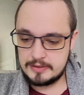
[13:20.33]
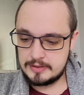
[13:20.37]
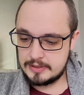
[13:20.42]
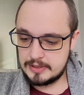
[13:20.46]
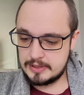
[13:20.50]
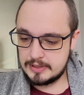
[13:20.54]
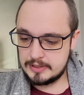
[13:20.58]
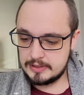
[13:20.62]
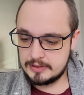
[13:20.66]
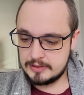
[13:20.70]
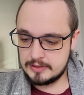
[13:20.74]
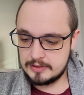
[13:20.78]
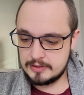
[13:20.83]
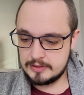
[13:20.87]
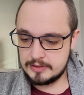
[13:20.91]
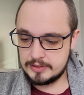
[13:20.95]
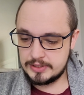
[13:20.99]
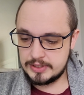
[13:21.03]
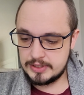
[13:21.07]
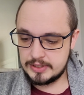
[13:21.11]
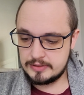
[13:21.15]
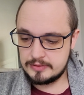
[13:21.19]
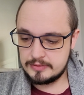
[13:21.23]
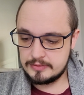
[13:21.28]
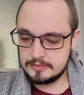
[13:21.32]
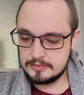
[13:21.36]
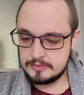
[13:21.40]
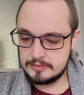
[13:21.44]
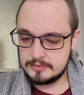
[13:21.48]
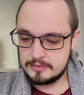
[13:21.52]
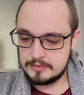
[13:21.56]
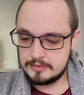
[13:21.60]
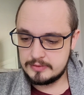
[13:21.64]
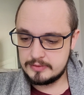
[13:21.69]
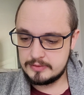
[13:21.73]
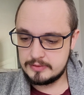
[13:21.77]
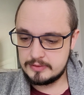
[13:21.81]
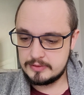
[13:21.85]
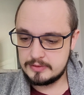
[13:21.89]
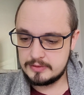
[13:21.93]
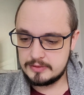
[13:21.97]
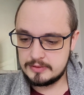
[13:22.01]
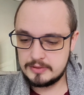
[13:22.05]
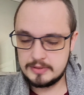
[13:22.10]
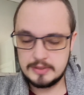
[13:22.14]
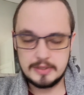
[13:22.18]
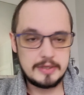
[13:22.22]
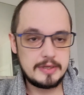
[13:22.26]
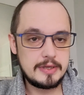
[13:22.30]
and I shall
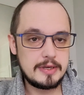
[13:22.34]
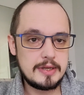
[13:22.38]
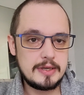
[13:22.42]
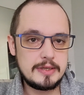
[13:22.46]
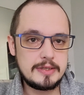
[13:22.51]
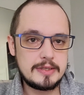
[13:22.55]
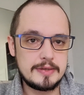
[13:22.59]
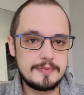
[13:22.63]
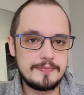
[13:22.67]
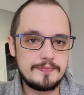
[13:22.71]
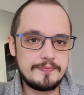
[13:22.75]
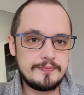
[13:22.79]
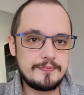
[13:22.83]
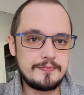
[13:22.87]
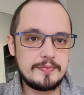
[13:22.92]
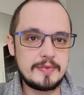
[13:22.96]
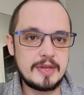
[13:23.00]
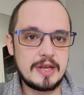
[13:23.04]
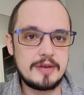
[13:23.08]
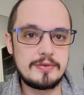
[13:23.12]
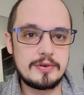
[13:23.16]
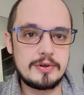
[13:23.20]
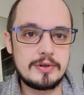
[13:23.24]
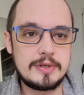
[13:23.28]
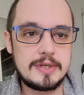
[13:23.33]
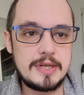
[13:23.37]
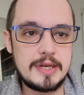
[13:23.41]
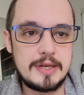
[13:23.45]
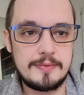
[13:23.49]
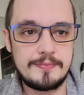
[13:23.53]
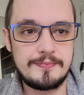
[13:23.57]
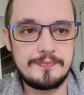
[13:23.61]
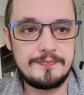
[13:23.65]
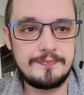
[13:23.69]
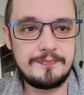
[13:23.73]
see you later. Have a good day.